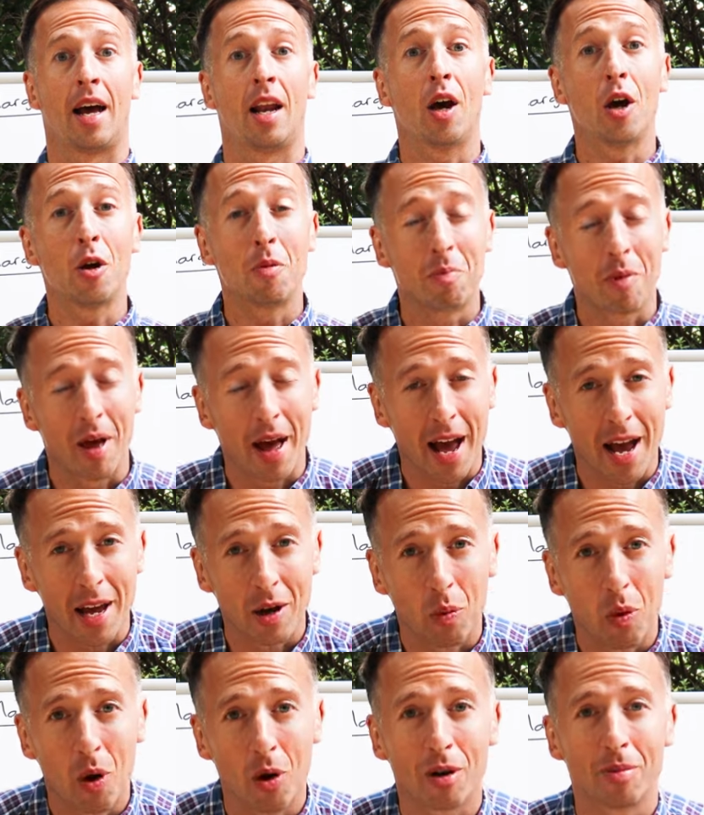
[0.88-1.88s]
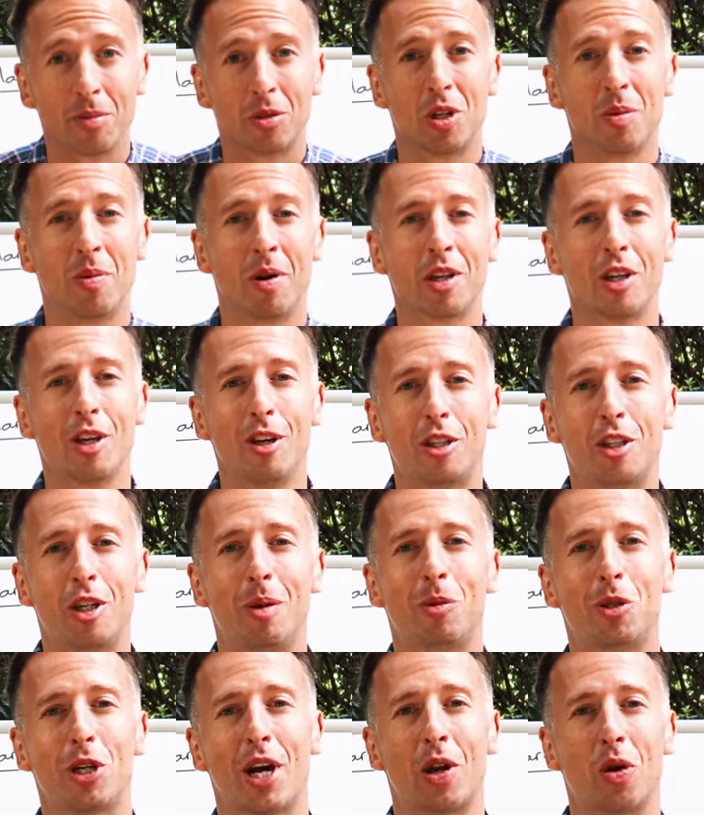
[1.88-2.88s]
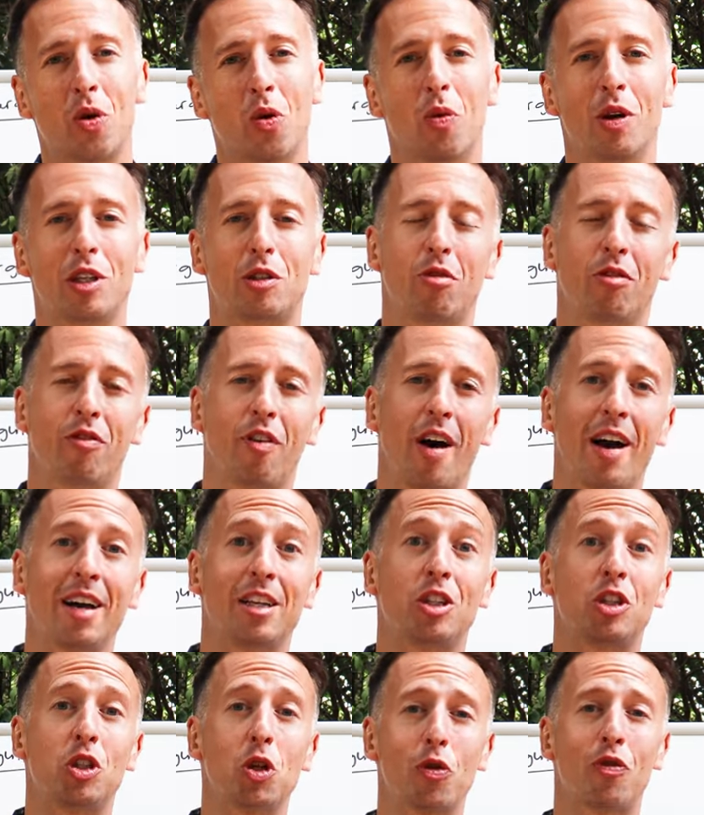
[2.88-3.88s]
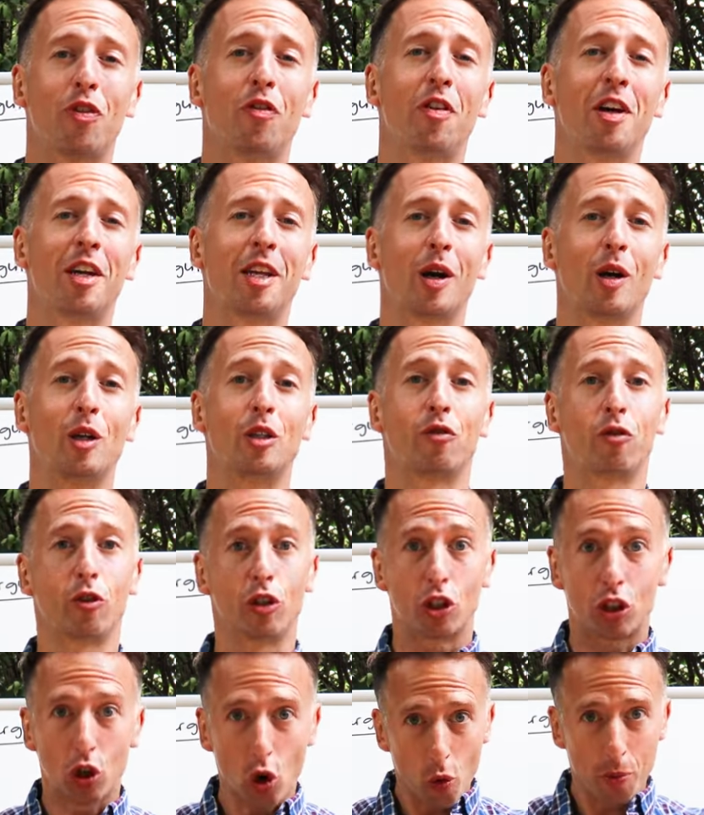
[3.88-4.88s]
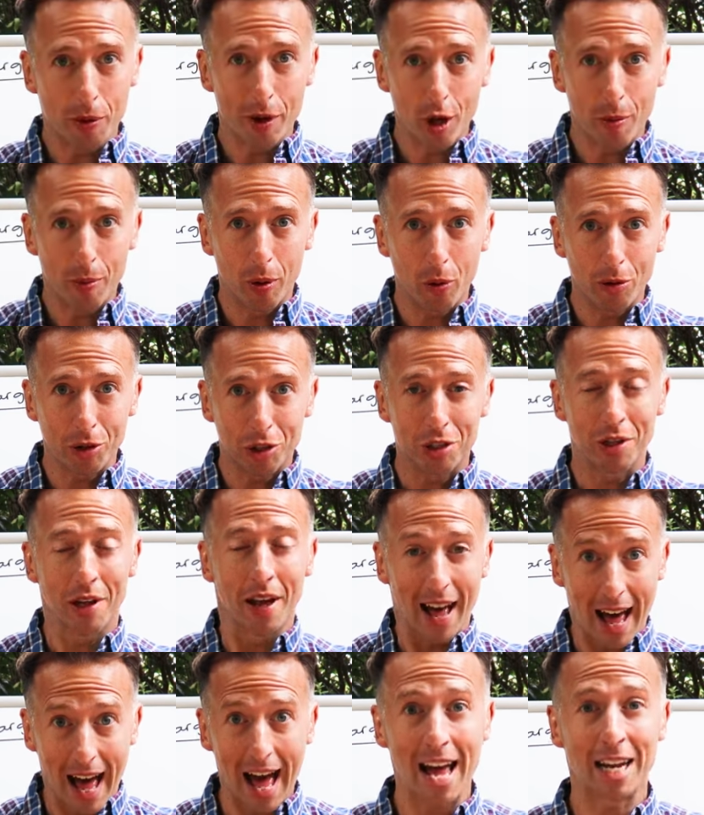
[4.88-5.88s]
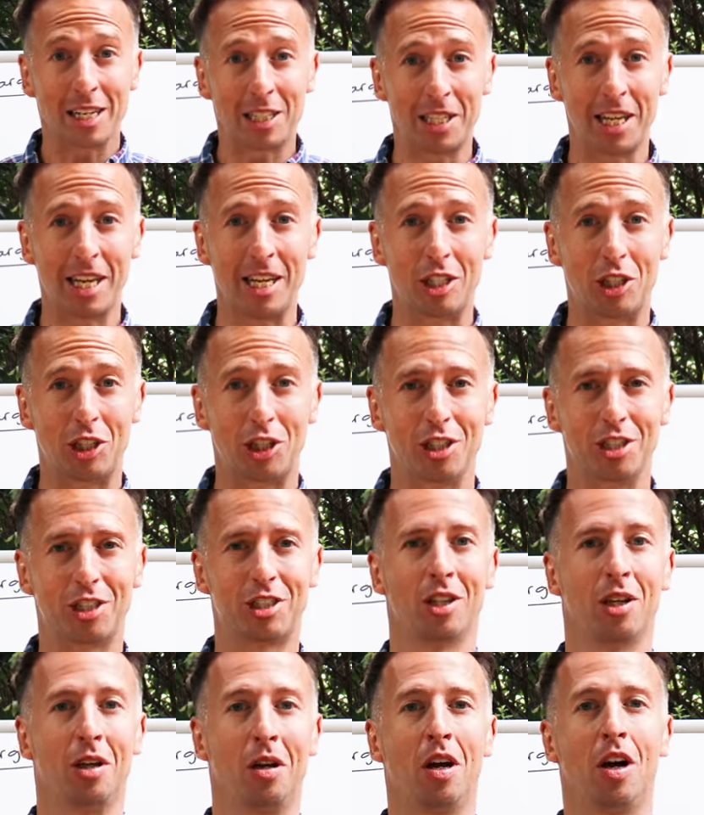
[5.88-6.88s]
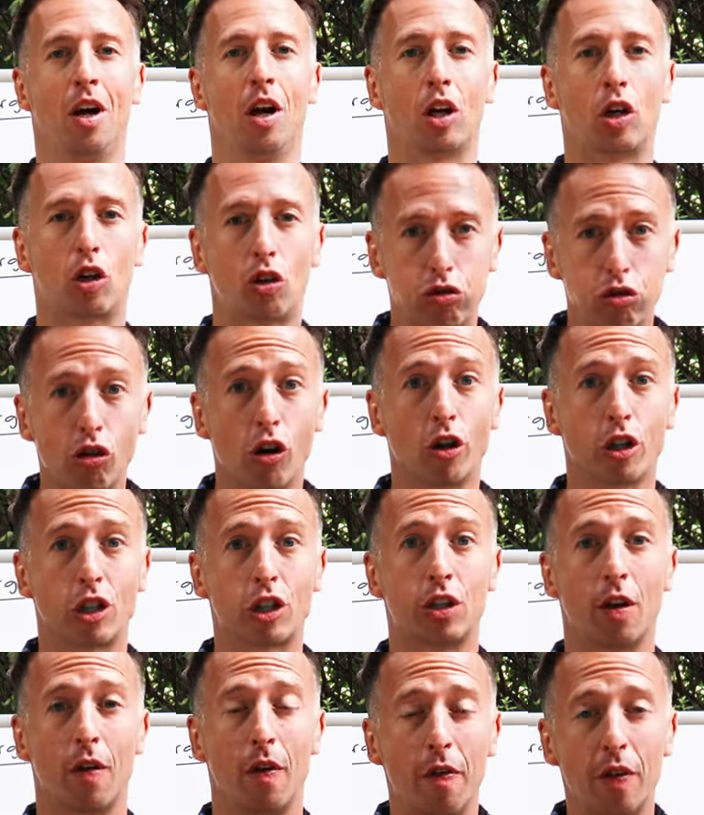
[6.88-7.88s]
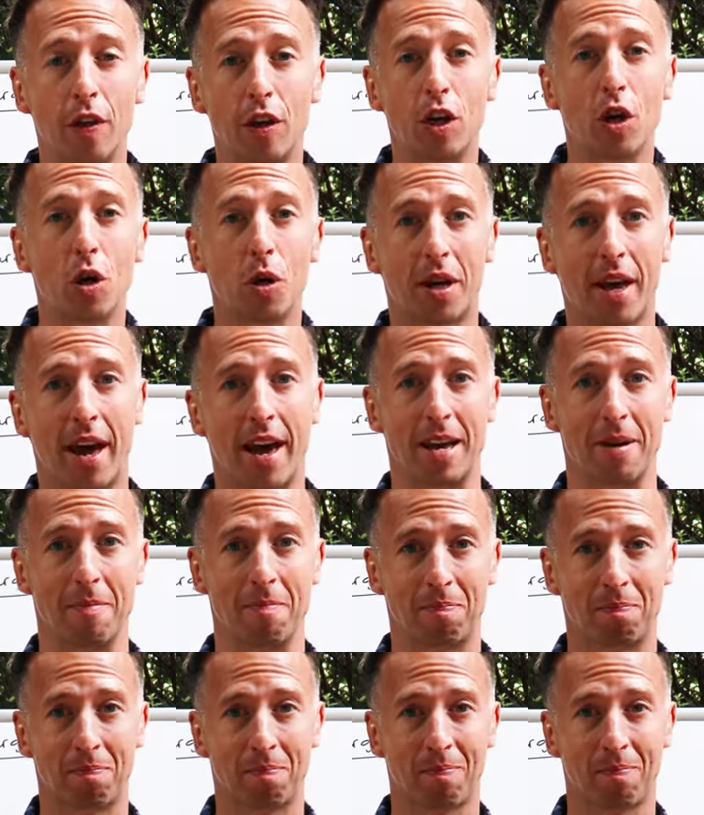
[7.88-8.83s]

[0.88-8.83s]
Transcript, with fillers: Hello and welcome to my YouTube channel which provides geography videos for school pupils and teachers across the UK.